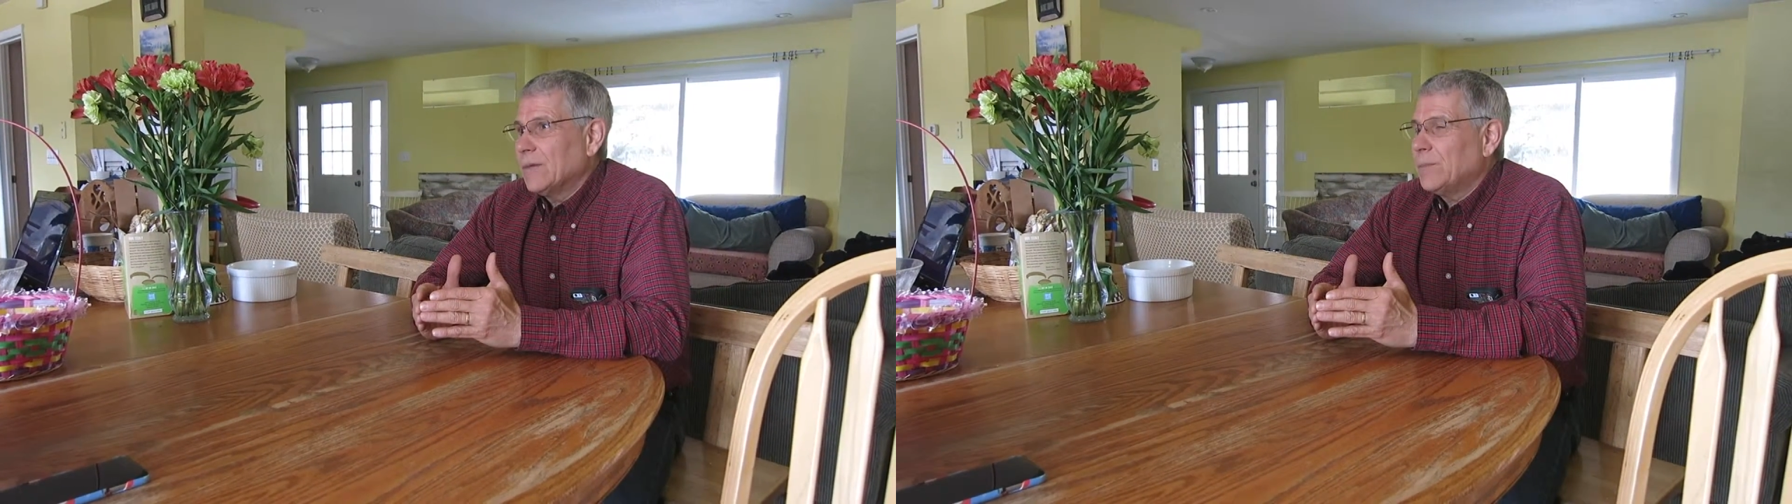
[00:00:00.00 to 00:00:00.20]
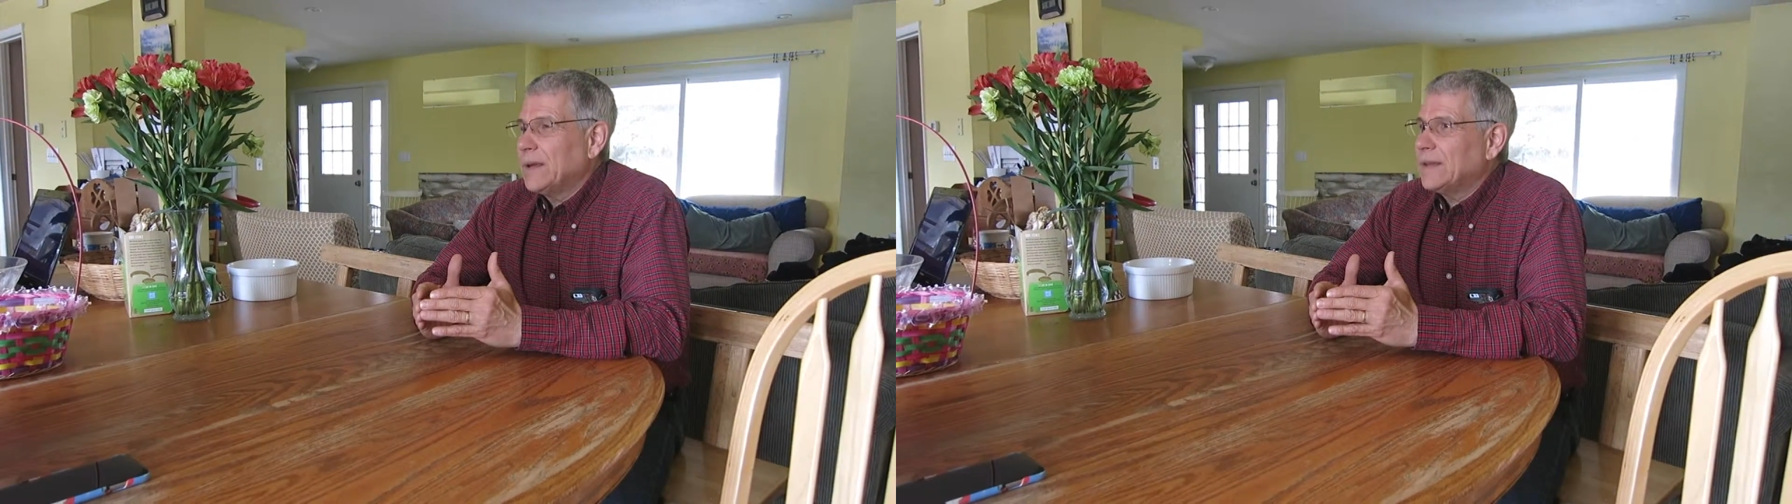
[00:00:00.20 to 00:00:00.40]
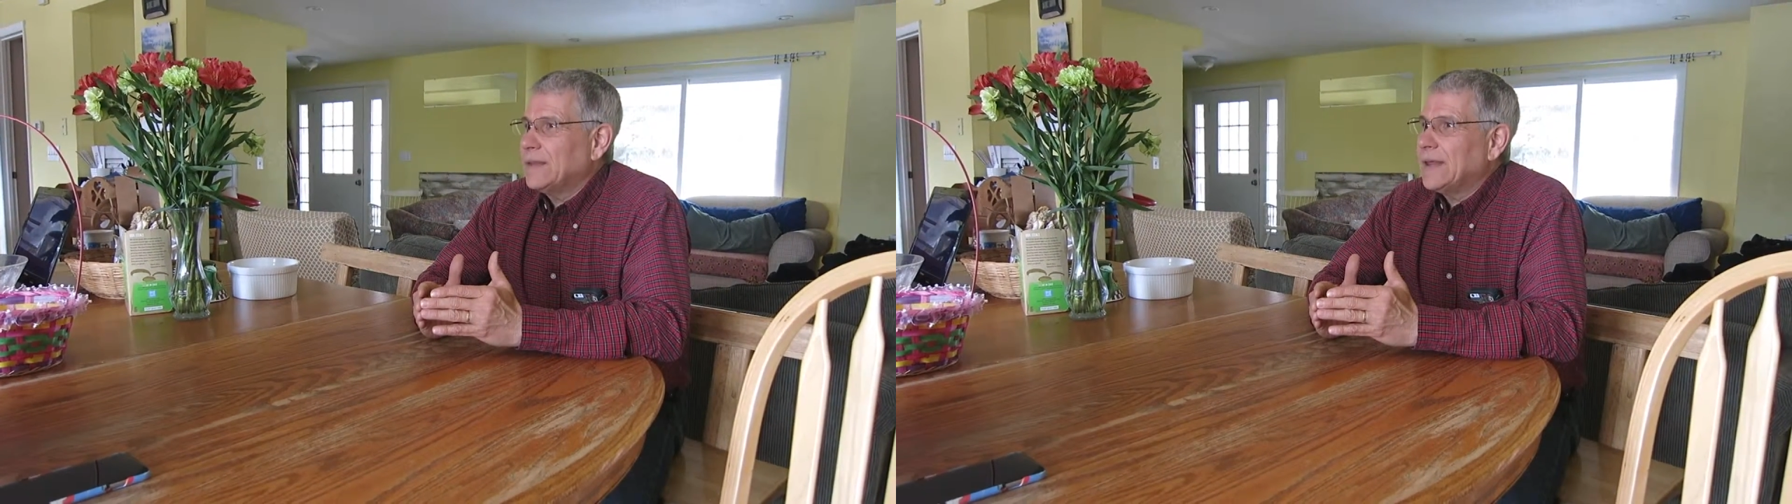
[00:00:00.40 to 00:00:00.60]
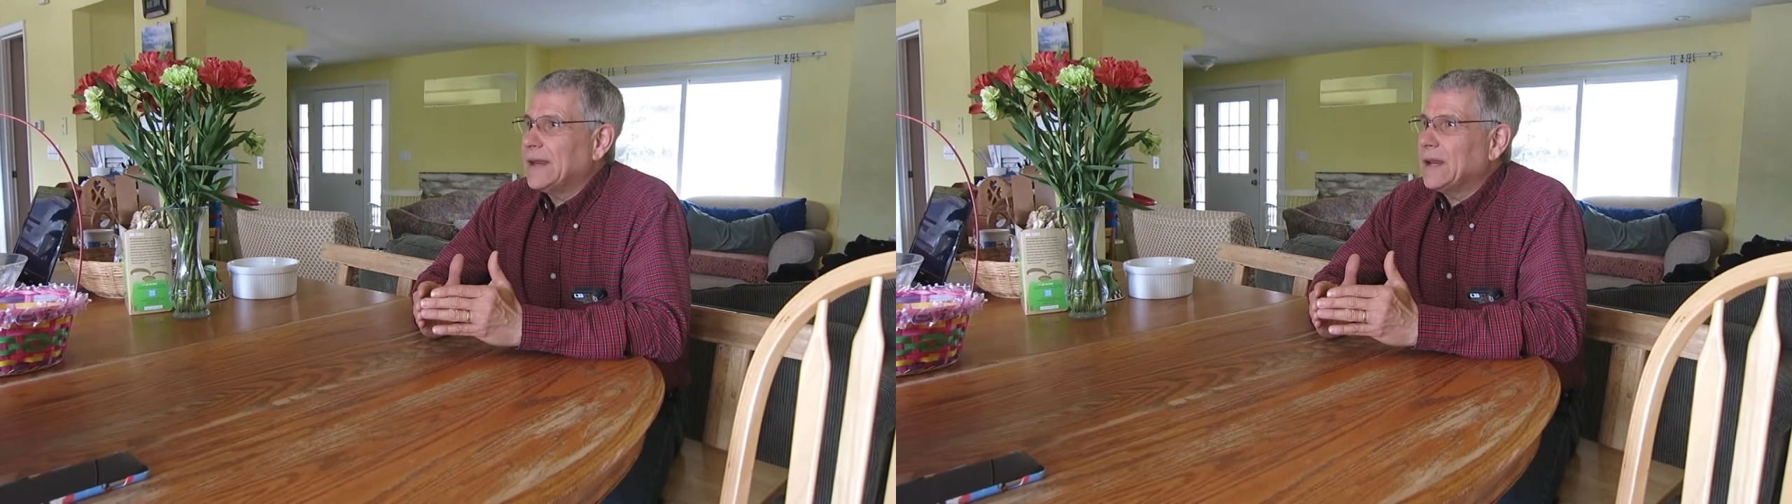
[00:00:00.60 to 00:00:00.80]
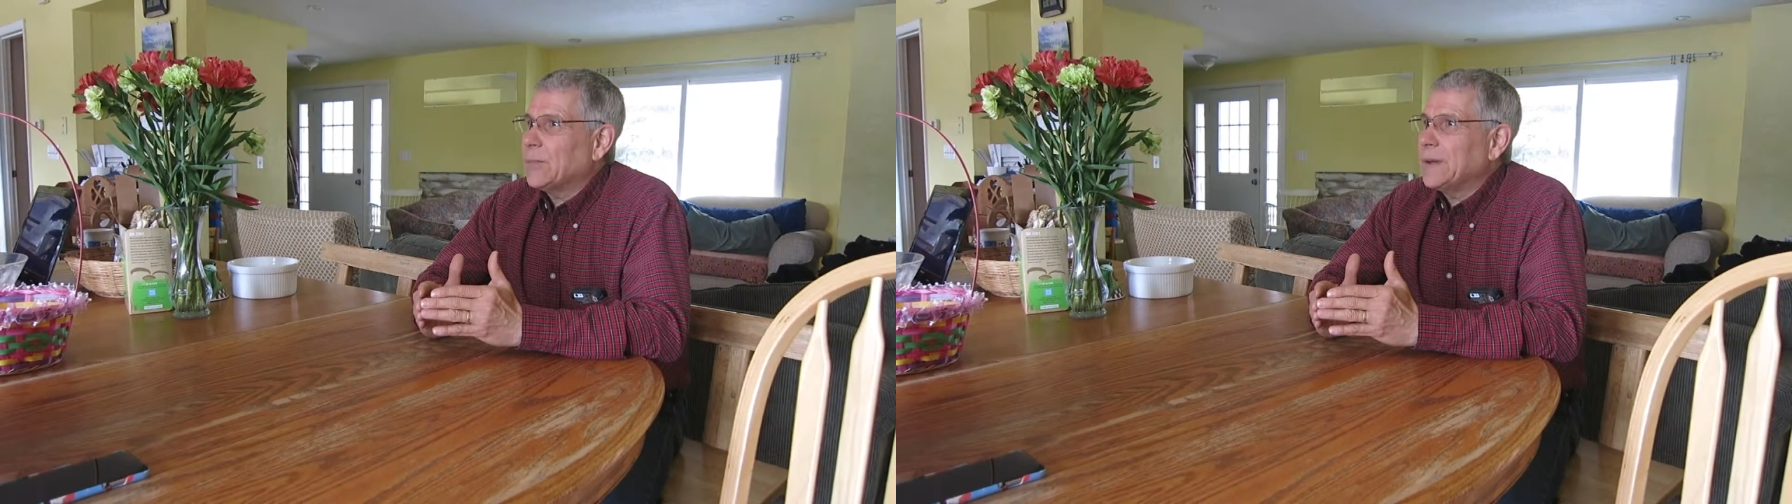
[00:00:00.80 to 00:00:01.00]
but that
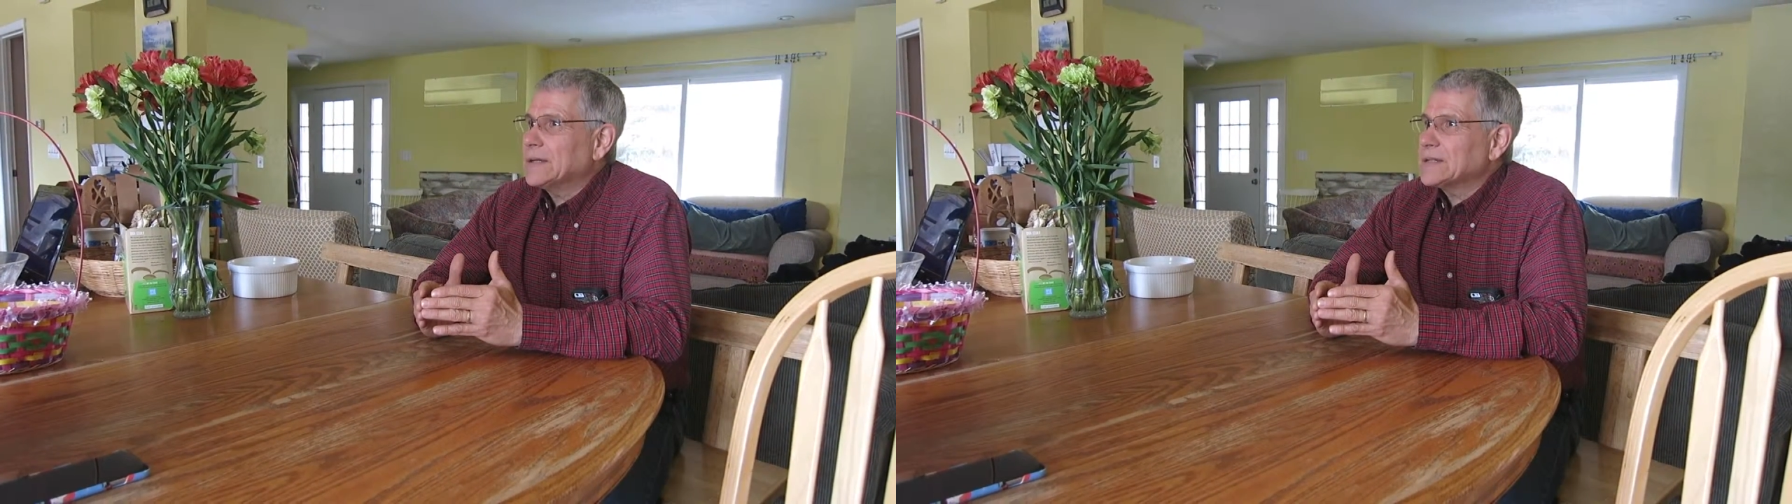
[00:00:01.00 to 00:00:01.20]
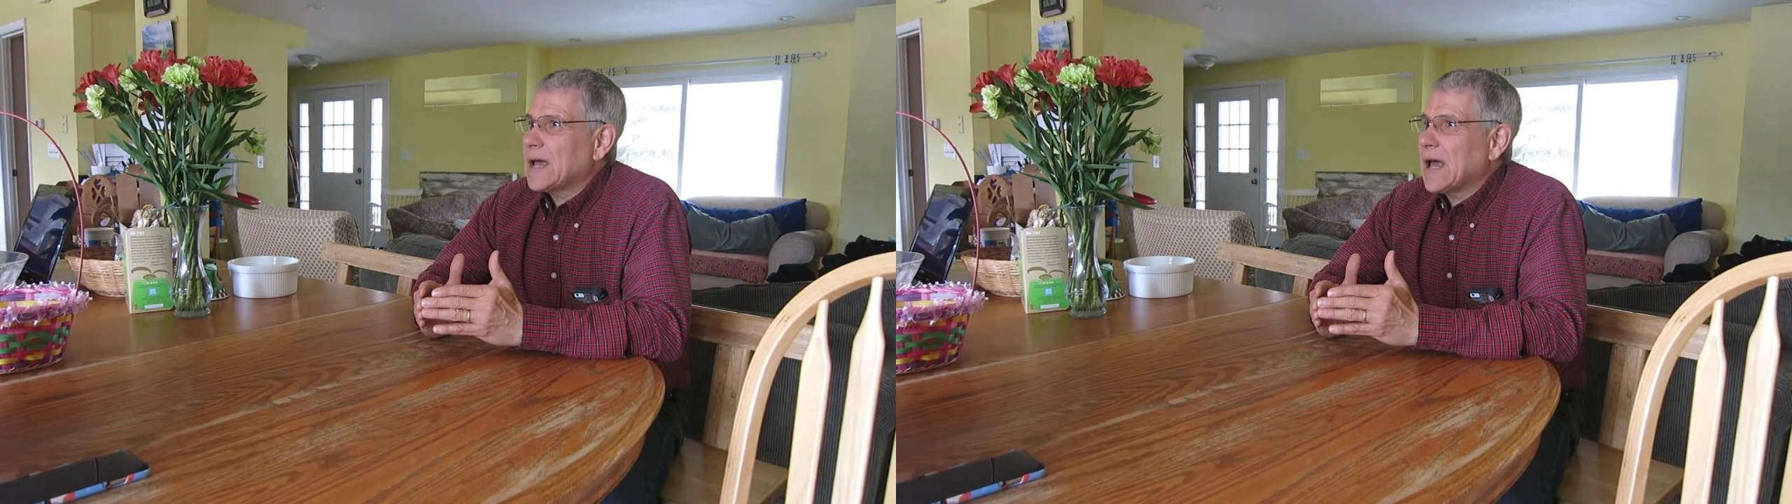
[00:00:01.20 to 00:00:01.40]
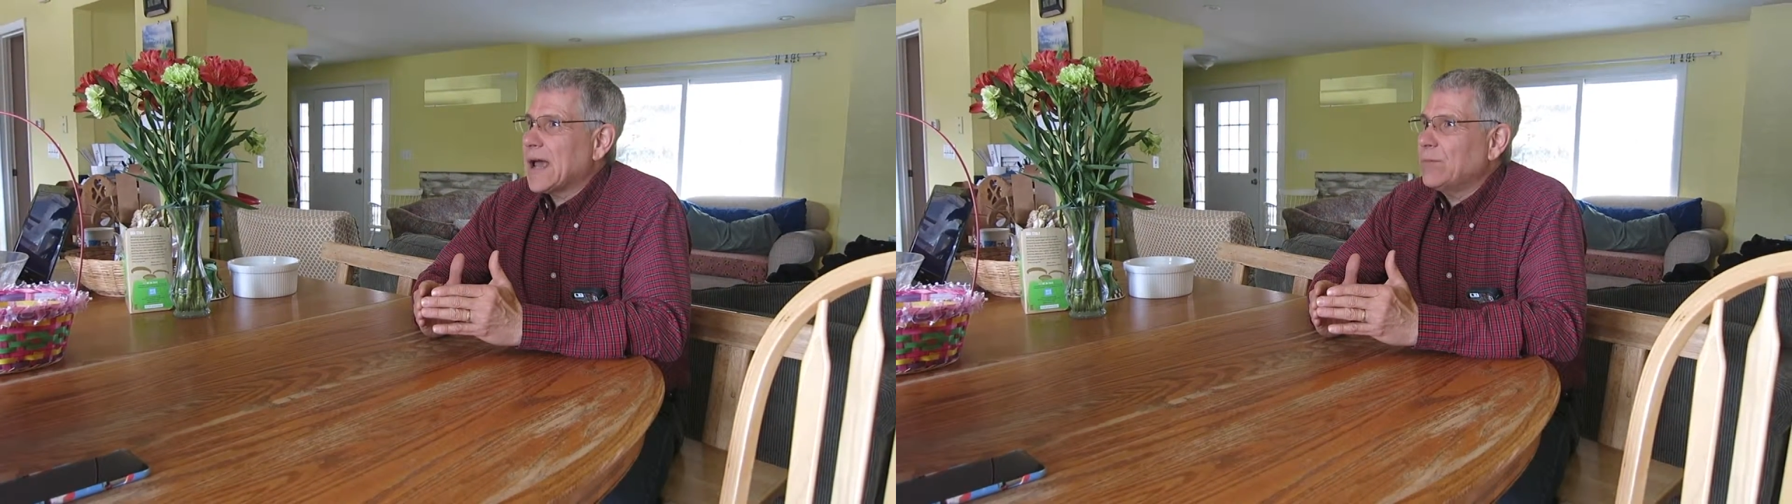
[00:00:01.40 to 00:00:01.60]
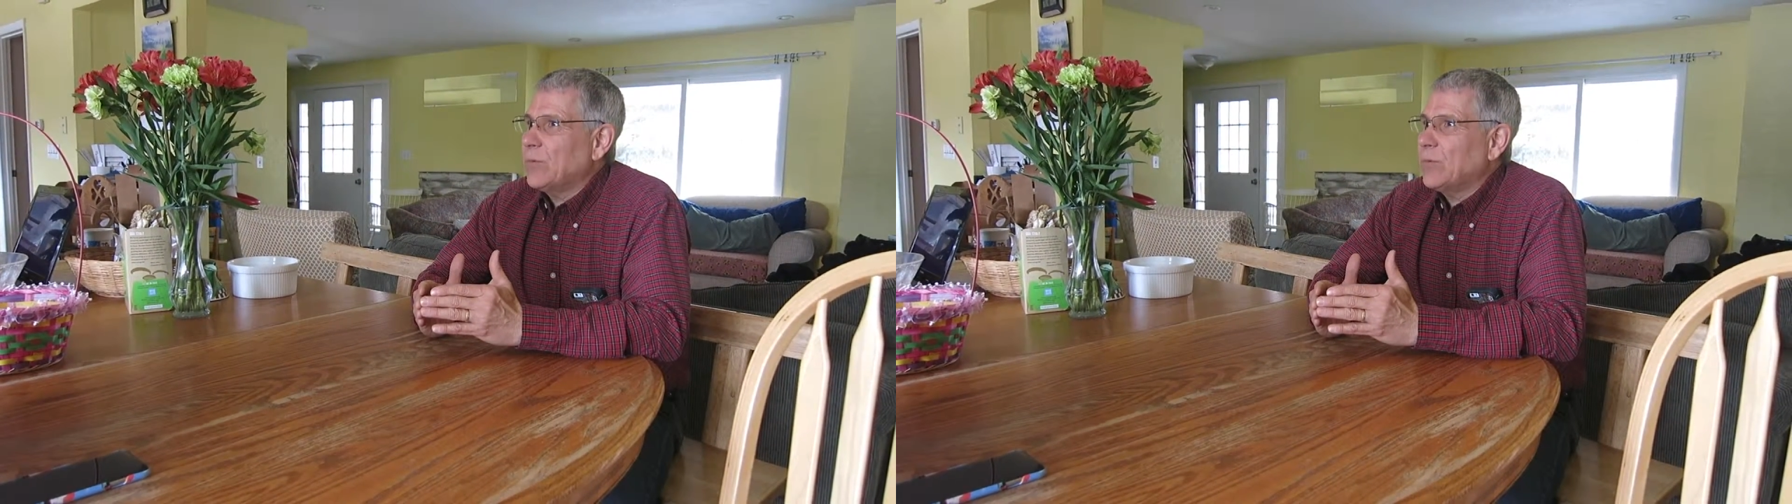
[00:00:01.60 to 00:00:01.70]
it'll be a time